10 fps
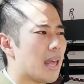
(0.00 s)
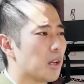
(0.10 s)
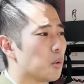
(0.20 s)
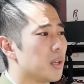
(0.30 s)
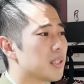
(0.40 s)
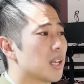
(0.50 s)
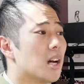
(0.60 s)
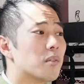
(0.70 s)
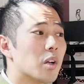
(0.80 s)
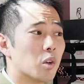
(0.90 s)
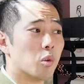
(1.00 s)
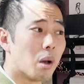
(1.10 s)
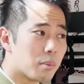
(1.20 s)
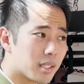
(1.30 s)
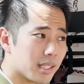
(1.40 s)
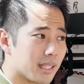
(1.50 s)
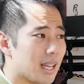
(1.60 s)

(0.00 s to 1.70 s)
and the risk of eruption